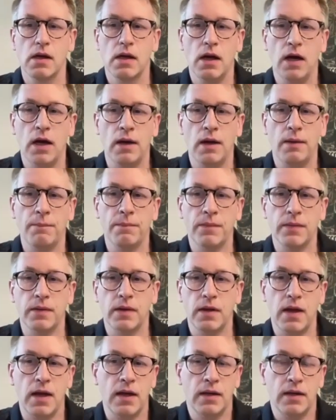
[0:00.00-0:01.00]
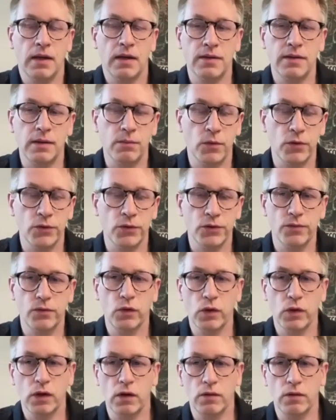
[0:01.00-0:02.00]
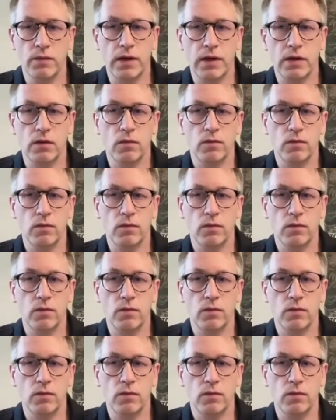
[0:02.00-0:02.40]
Um, and I think most of you are aware